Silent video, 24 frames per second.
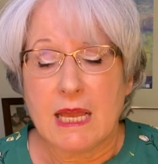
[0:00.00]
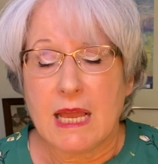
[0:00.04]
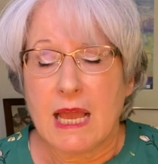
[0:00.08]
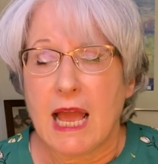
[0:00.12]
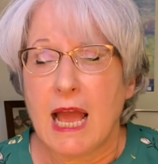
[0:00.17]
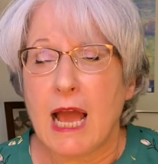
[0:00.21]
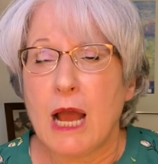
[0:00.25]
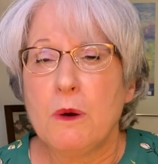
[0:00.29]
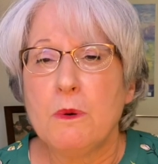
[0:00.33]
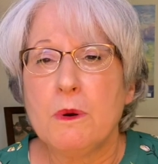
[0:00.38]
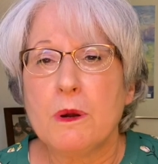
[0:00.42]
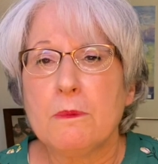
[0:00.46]

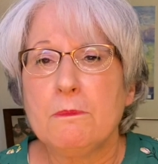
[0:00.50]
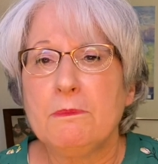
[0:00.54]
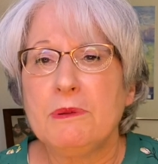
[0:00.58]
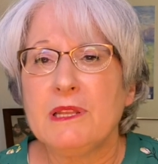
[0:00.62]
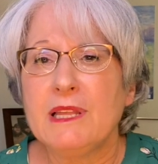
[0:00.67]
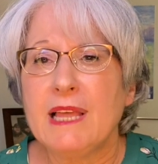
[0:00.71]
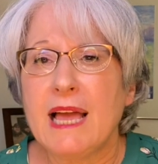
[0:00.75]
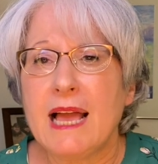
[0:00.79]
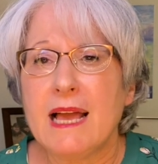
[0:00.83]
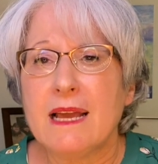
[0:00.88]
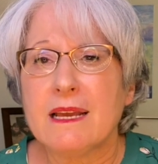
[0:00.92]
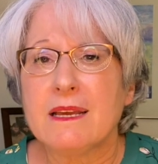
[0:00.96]
Our
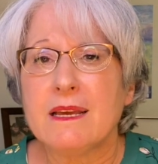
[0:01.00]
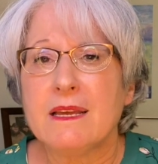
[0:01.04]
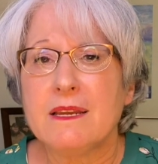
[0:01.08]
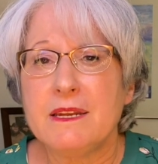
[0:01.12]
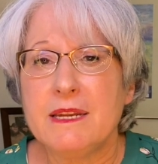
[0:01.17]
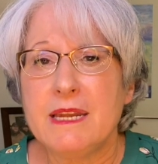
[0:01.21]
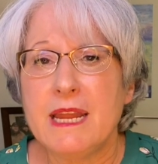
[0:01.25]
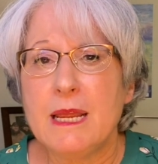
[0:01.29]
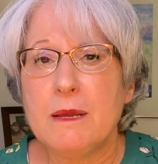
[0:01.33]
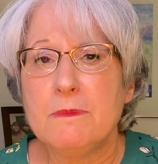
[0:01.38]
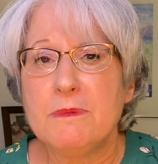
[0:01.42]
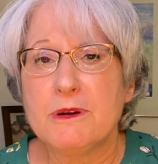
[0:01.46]
Black
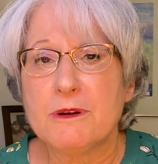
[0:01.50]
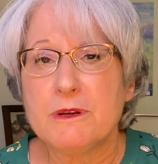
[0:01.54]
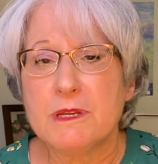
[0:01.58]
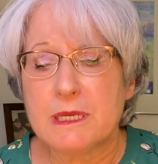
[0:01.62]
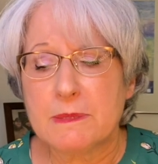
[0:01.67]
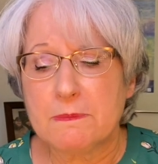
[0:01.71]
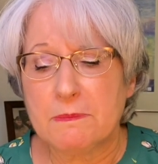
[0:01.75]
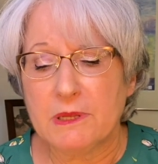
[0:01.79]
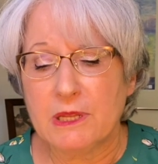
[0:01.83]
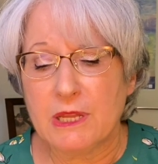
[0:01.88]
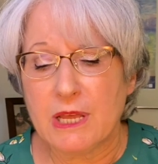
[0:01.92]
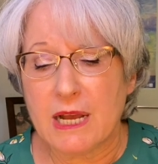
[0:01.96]
neighbor's
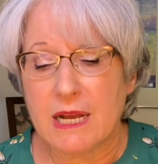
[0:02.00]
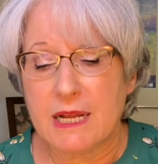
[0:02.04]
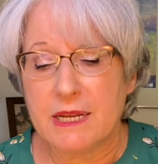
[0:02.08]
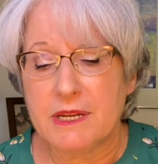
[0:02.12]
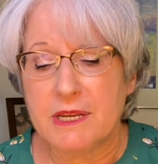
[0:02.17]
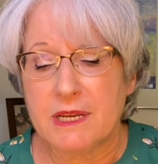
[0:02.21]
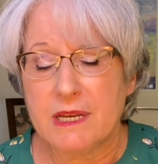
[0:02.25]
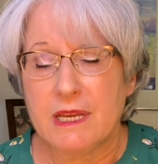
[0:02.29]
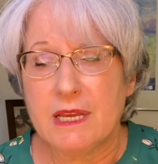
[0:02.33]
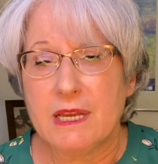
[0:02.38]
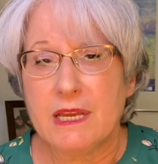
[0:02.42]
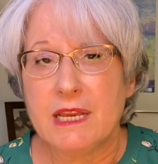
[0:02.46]
blood
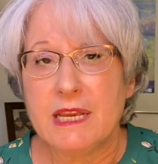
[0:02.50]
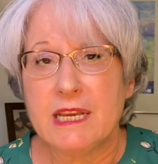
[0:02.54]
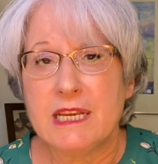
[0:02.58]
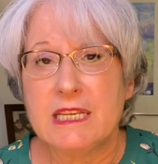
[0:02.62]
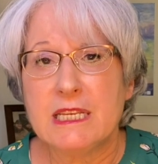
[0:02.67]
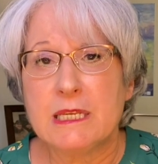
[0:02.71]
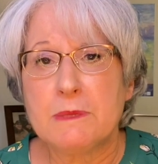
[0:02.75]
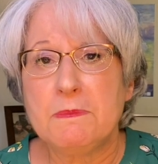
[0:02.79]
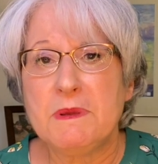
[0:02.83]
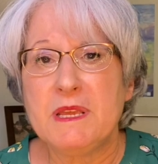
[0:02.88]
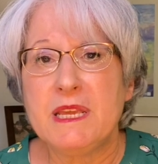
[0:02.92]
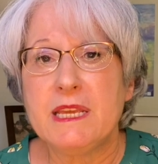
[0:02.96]
is
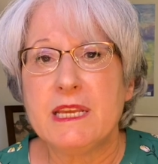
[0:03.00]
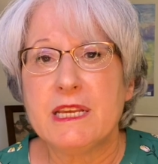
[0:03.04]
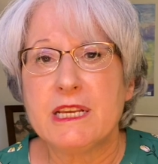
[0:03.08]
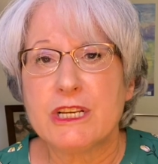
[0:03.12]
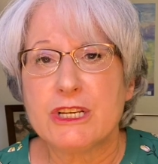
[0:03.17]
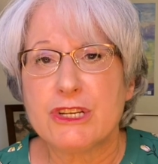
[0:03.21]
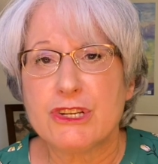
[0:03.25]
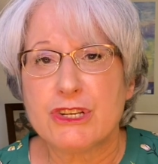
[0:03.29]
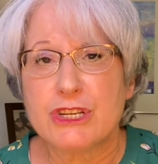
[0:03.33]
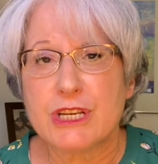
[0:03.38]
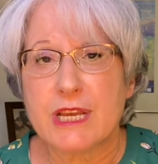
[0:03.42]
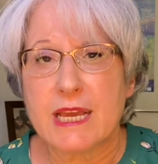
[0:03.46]
being
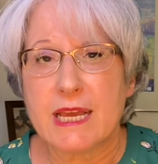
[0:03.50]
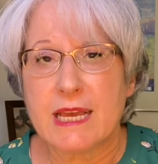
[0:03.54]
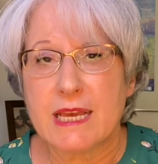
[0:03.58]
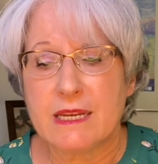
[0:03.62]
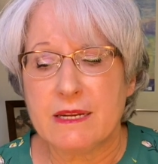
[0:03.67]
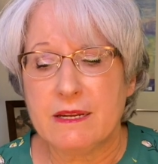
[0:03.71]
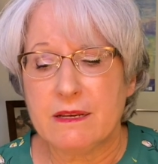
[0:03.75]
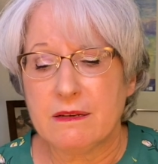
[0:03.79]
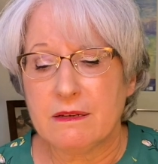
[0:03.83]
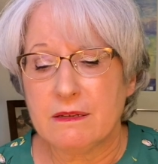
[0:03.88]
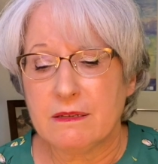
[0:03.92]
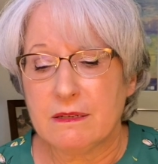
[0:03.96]

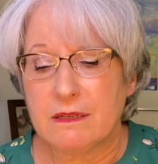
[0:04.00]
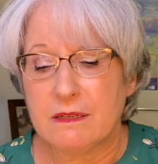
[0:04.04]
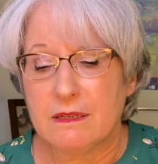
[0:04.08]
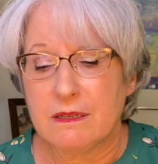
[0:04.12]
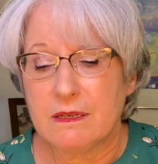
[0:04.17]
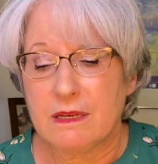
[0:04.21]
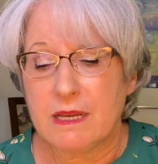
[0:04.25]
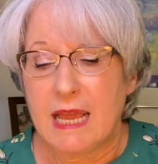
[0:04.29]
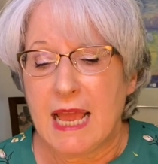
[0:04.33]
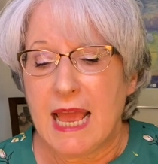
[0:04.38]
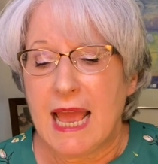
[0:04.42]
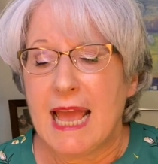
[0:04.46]
shed,
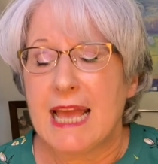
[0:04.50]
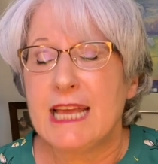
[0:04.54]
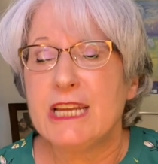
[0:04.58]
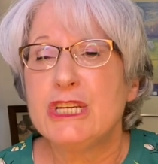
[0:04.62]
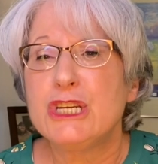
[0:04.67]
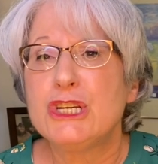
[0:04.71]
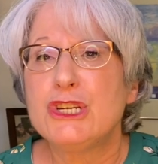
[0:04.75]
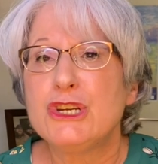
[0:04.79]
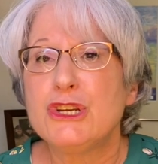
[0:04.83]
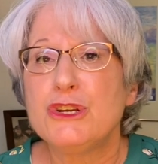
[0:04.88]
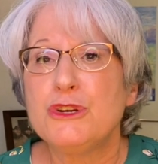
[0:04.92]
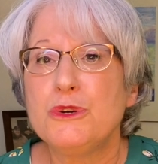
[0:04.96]

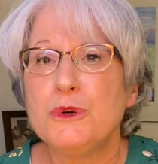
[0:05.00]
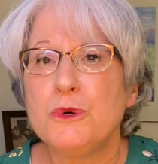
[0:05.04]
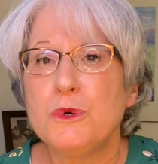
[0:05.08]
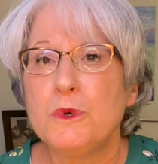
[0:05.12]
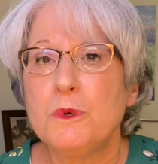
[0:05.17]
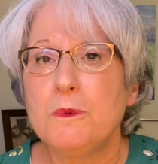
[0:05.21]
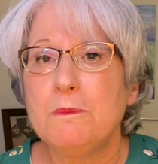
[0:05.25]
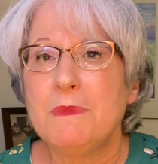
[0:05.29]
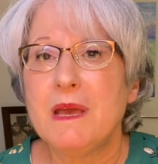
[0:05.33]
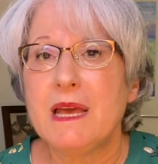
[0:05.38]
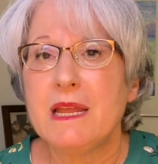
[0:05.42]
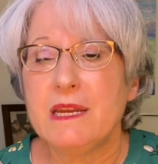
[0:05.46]
and too
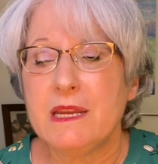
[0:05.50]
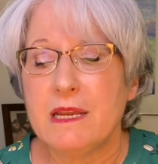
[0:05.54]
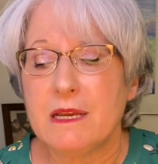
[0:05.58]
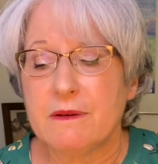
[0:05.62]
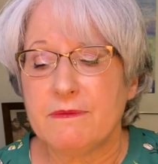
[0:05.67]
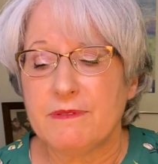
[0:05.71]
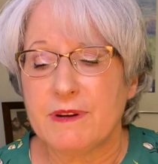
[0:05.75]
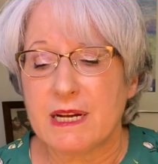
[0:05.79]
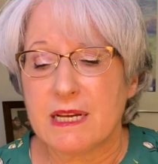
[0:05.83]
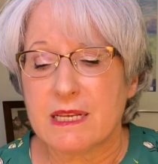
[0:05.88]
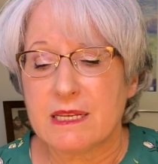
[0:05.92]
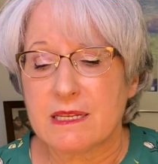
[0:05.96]
many of
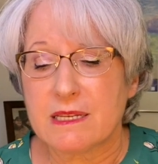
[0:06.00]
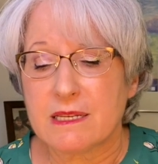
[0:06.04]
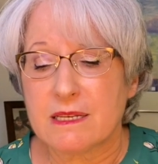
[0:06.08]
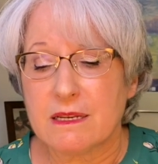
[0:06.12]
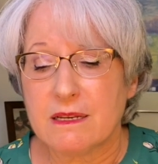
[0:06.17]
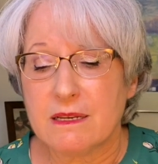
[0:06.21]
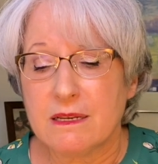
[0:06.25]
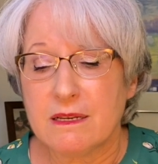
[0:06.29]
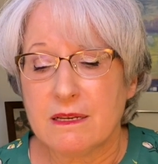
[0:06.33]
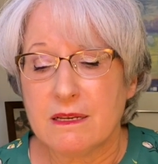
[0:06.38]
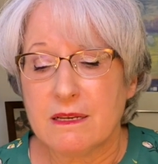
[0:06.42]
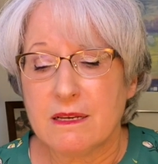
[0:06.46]
us
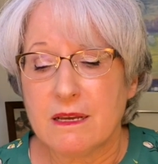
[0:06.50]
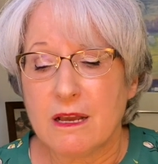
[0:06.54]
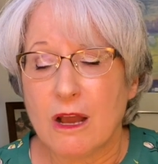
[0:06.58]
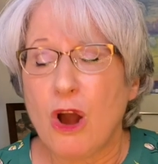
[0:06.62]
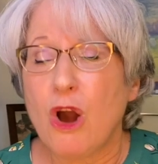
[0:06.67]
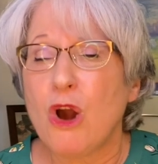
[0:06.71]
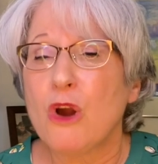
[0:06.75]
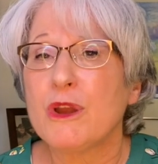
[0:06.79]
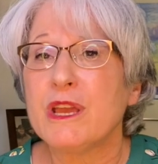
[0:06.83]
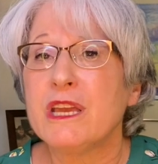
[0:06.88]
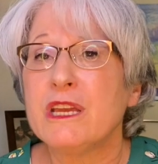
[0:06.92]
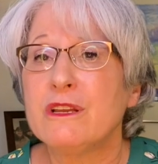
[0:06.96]

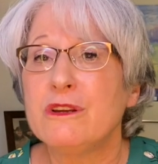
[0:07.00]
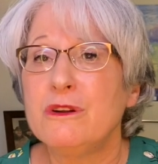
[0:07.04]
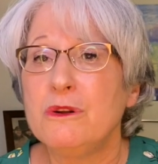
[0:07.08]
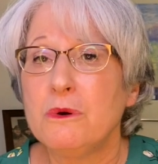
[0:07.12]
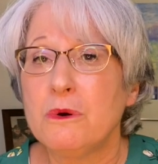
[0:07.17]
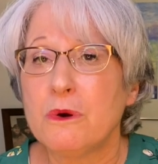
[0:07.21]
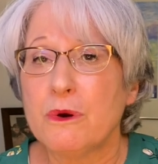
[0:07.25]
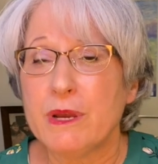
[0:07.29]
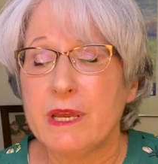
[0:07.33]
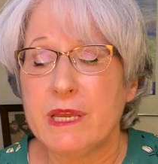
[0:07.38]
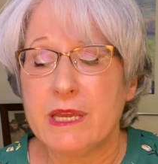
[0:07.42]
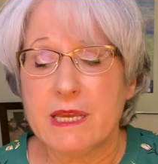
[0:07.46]
are
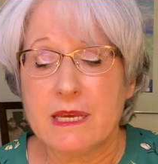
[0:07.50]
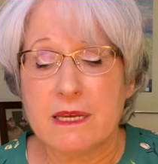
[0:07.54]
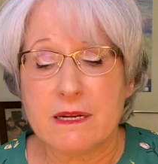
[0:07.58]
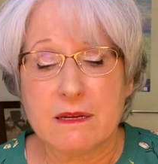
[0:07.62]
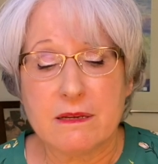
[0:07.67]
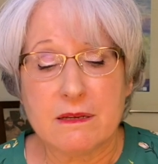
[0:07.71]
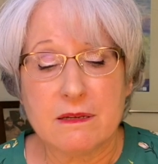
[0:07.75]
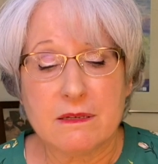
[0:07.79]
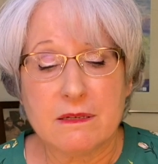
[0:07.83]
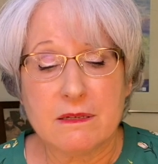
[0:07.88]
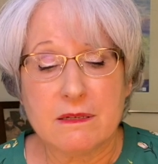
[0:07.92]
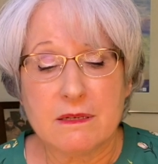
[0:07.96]
ignoring it,
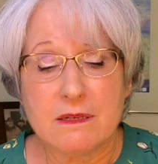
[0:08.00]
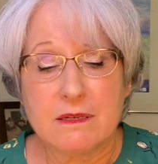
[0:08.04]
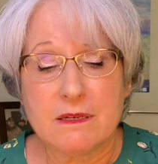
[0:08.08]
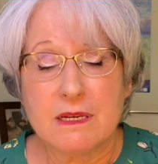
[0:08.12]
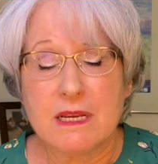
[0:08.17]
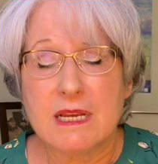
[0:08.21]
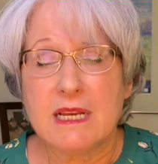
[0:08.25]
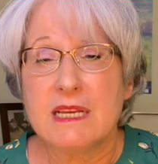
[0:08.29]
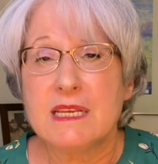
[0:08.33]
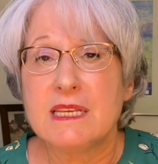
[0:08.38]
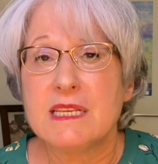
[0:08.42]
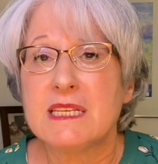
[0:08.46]

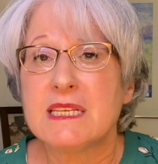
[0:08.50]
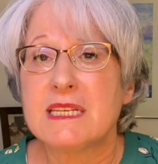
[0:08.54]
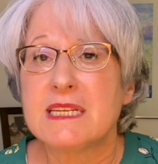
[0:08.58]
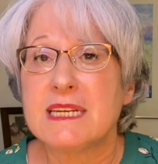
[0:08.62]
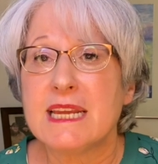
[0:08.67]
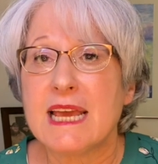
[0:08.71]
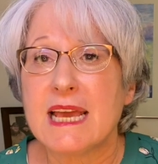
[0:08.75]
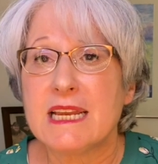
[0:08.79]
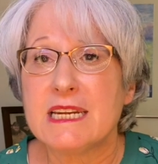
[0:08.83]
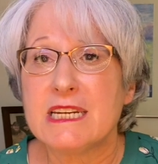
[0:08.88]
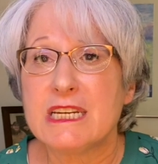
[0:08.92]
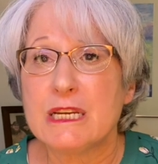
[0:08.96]

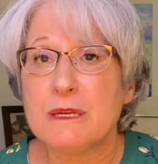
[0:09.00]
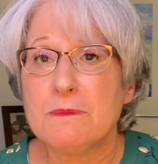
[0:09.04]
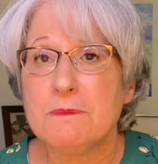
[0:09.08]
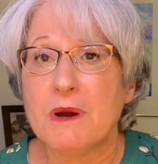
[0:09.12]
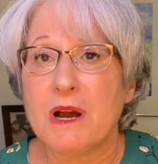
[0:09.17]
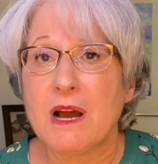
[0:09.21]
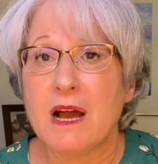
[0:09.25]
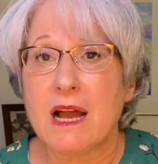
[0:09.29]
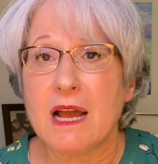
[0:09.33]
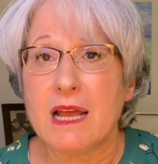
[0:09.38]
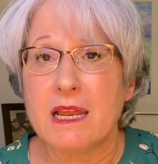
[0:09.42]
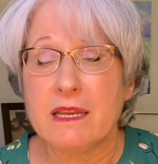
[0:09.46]
standing
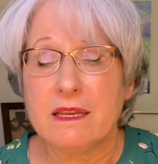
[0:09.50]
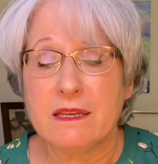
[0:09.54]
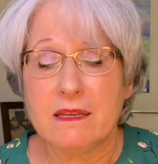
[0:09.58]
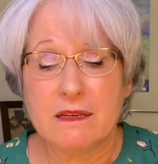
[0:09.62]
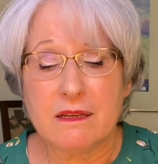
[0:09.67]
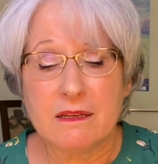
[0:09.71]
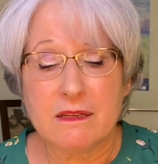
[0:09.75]
by,